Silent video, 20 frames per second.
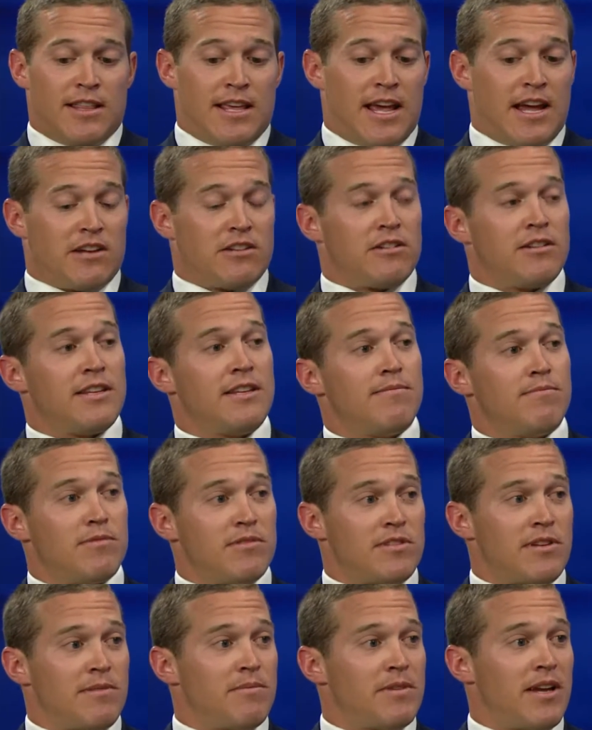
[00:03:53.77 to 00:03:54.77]
they actually
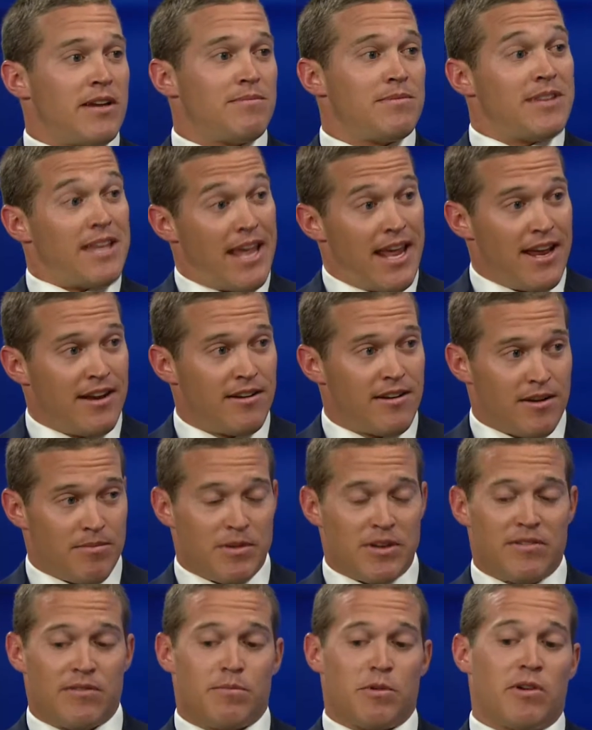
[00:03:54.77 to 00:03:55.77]
sometimes can
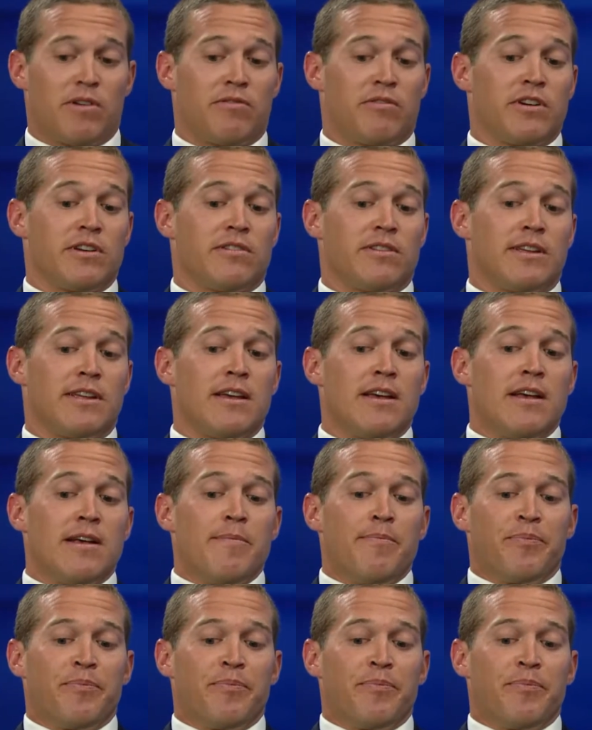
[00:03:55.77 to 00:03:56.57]
come in more frequently.